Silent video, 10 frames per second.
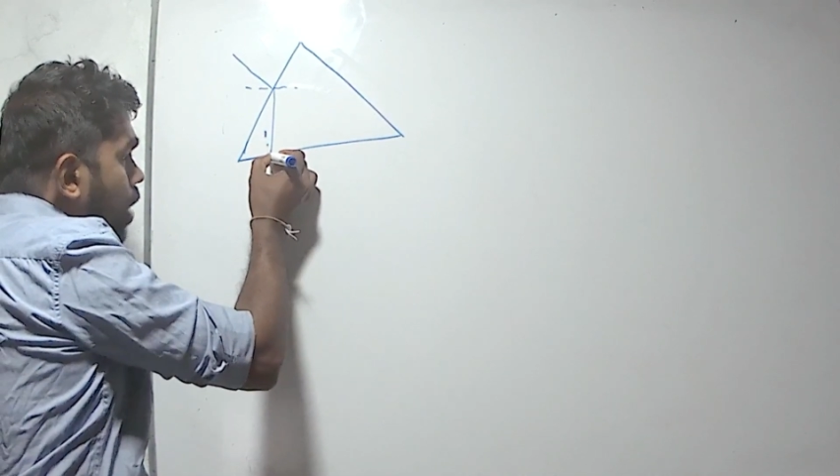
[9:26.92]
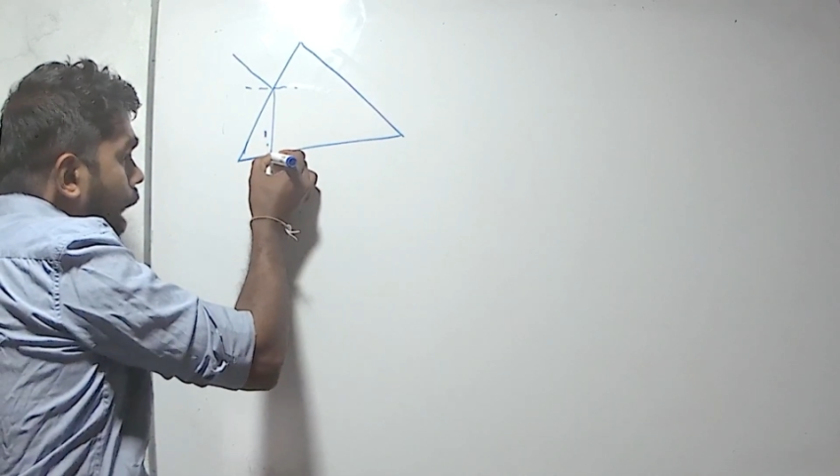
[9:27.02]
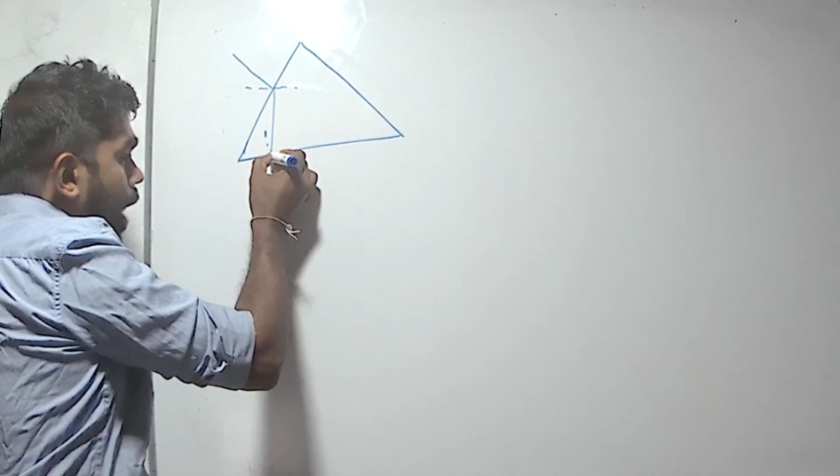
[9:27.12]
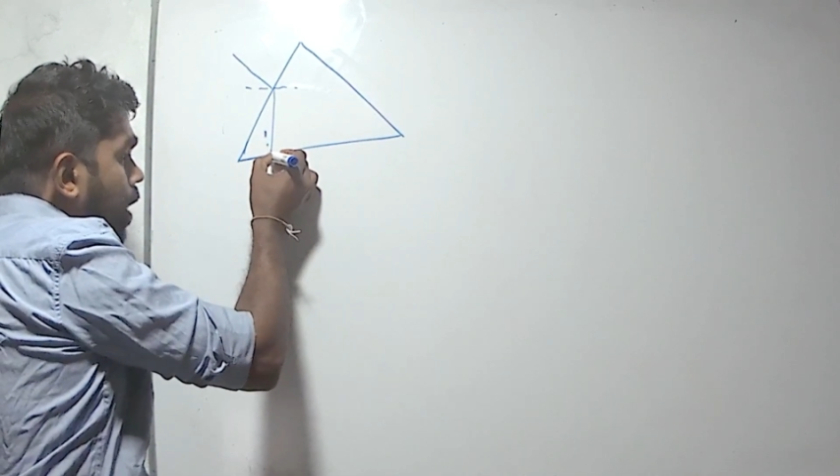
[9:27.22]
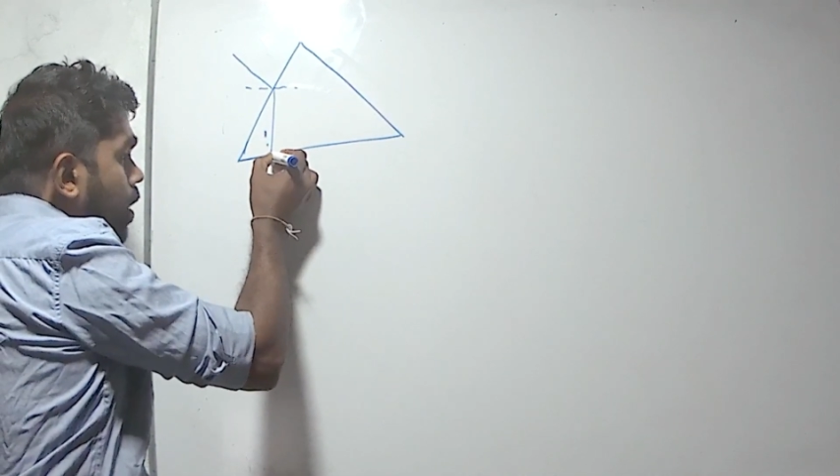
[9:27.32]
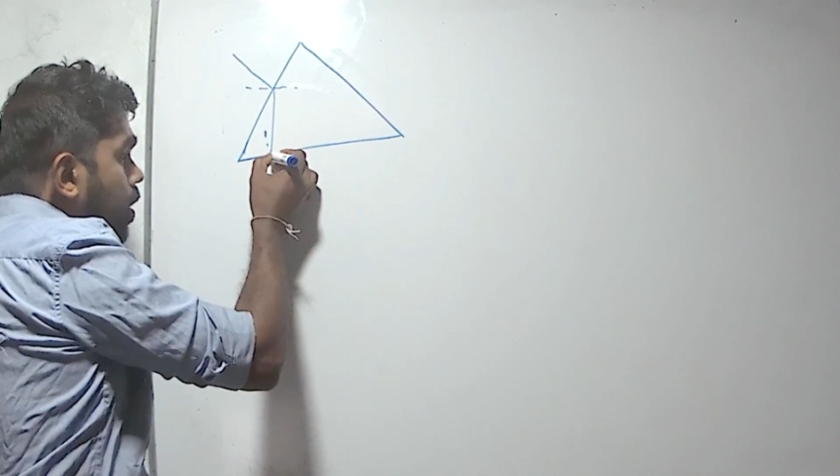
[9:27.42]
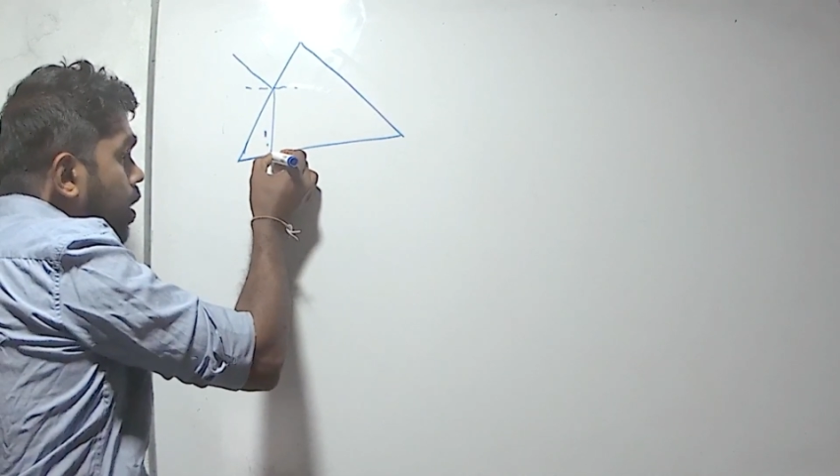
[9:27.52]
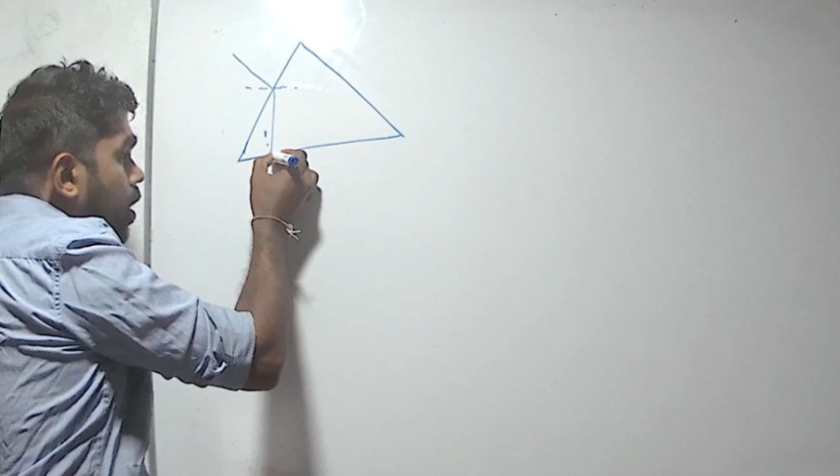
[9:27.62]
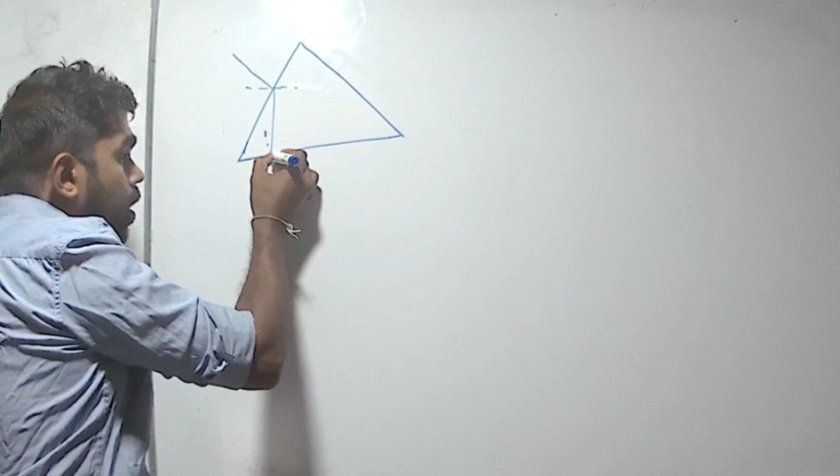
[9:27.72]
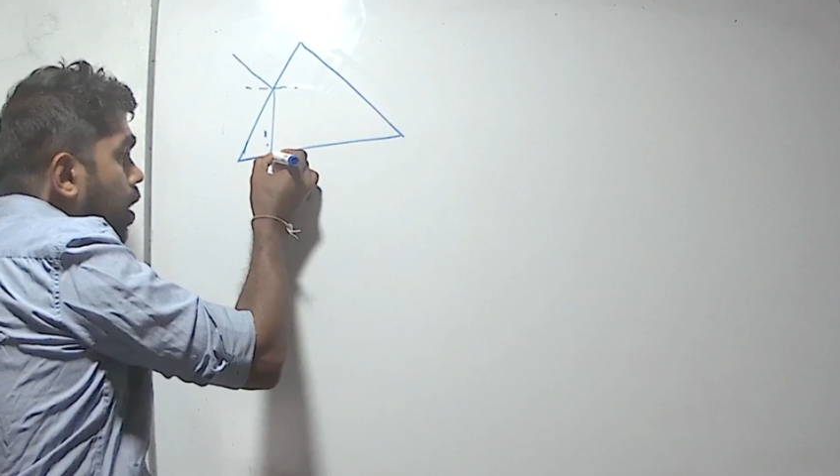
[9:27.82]
and
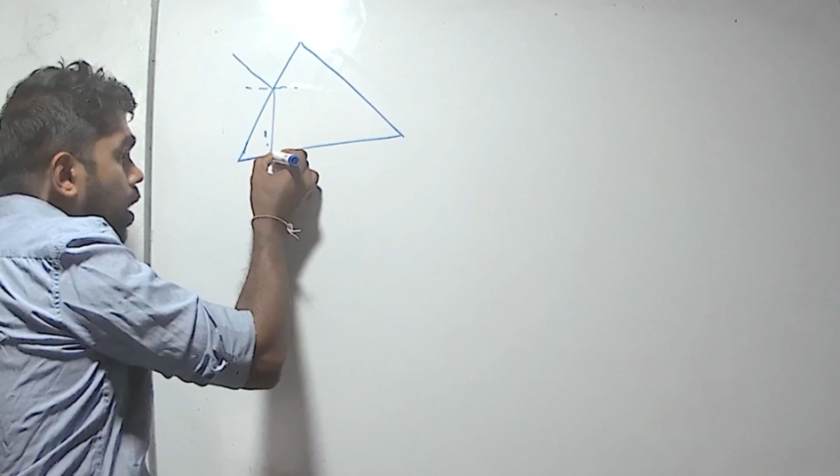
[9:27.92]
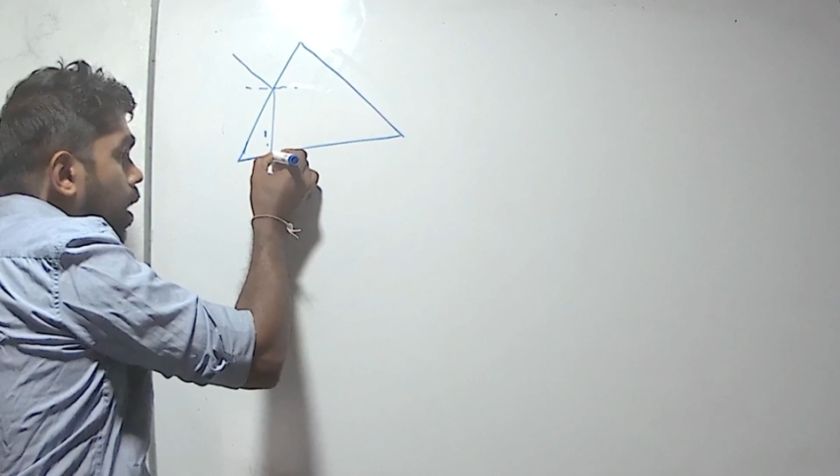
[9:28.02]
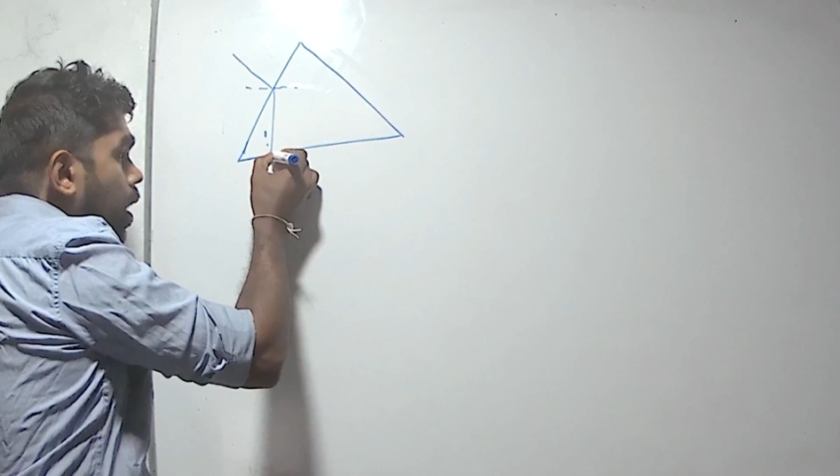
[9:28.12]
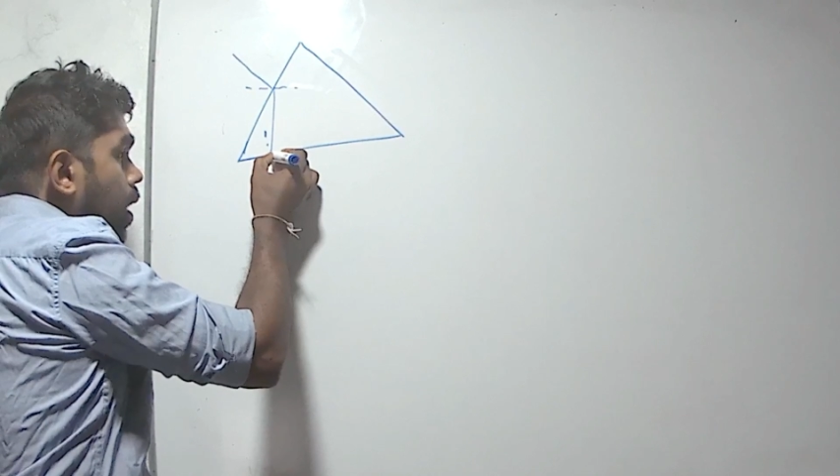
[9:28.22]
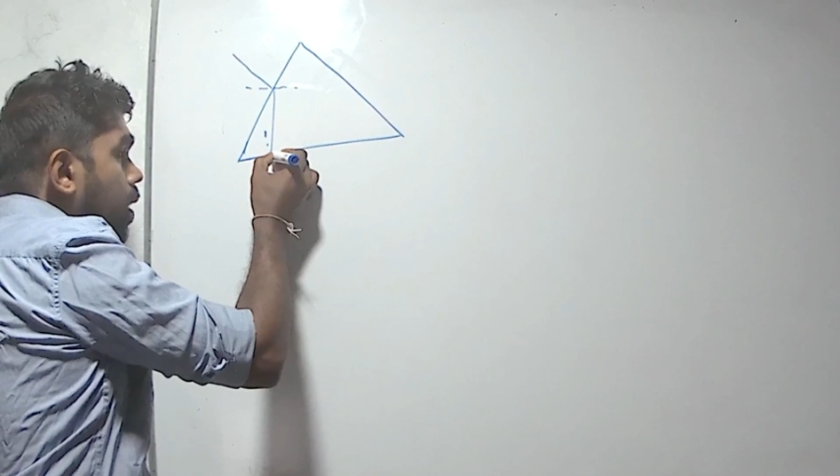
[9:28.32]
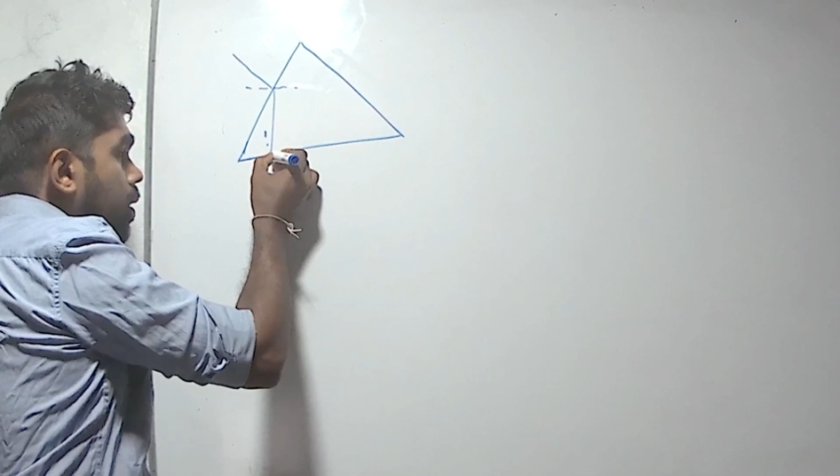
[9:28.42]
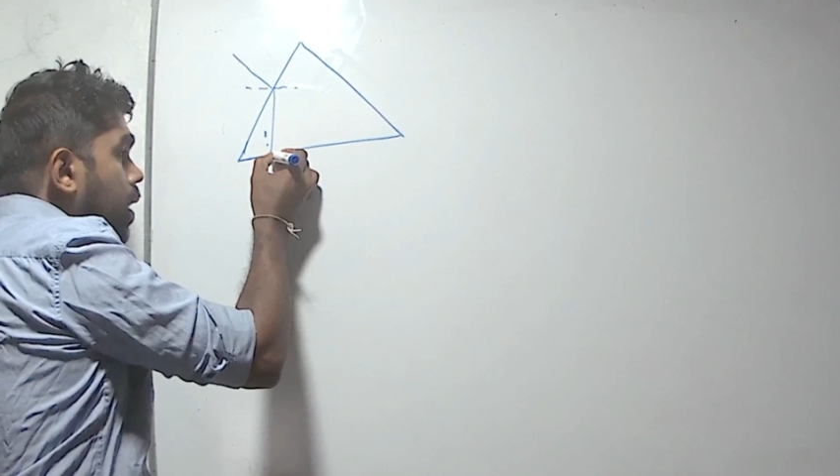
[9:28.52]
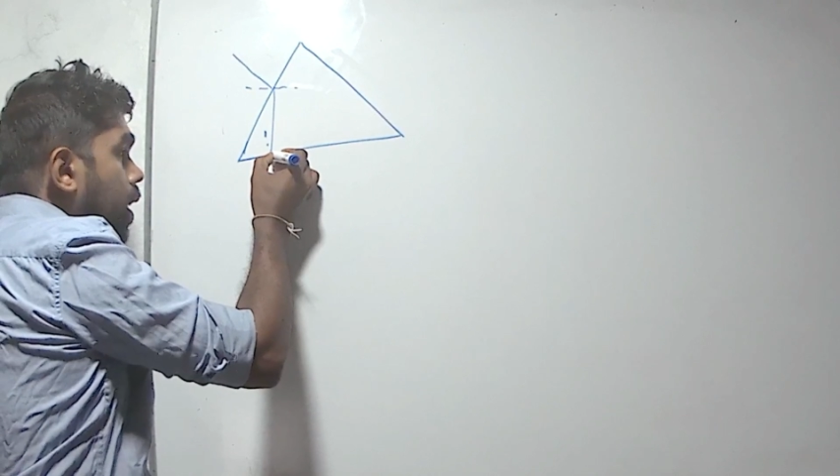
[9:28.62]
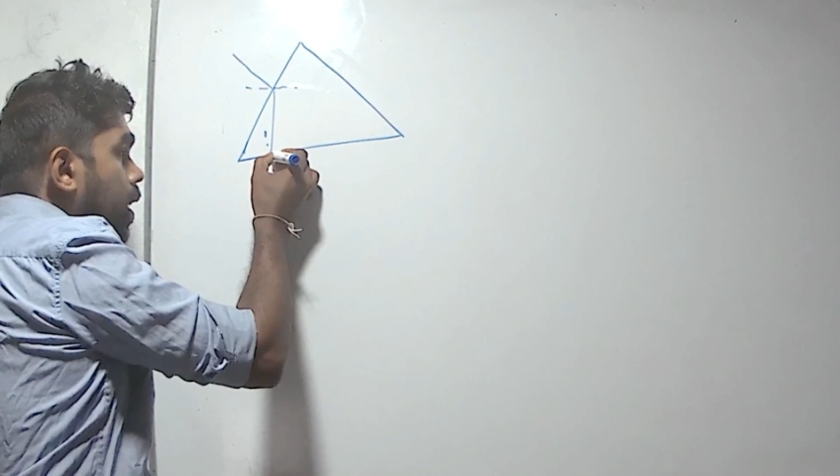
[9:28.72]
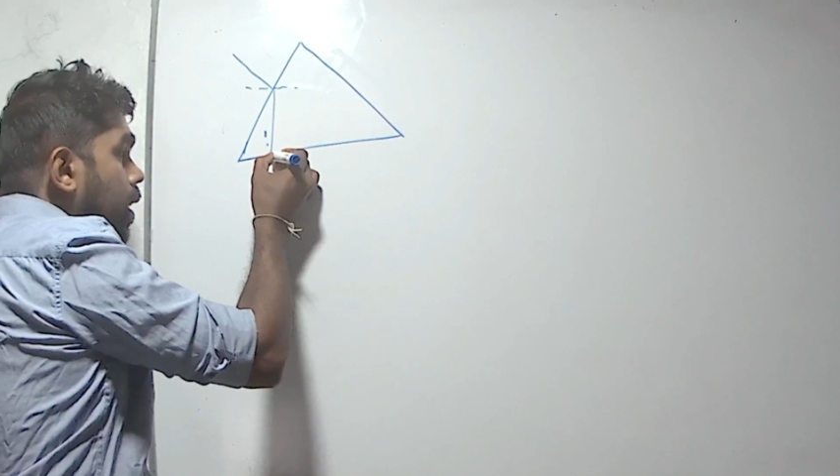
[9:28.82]

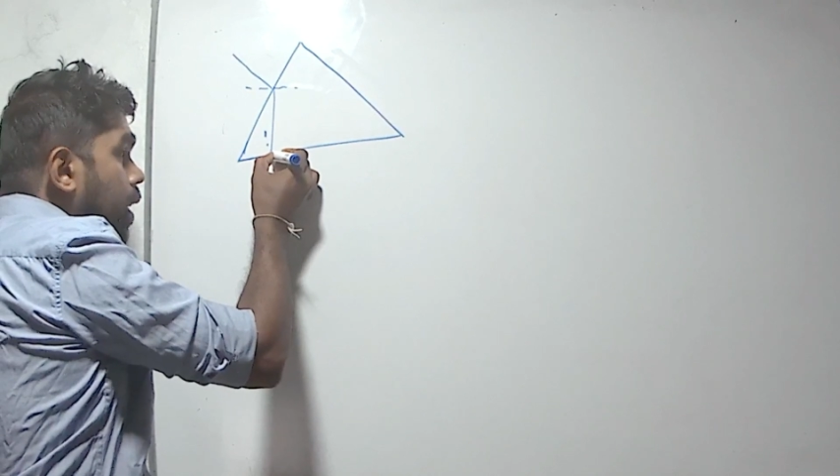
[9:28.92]
the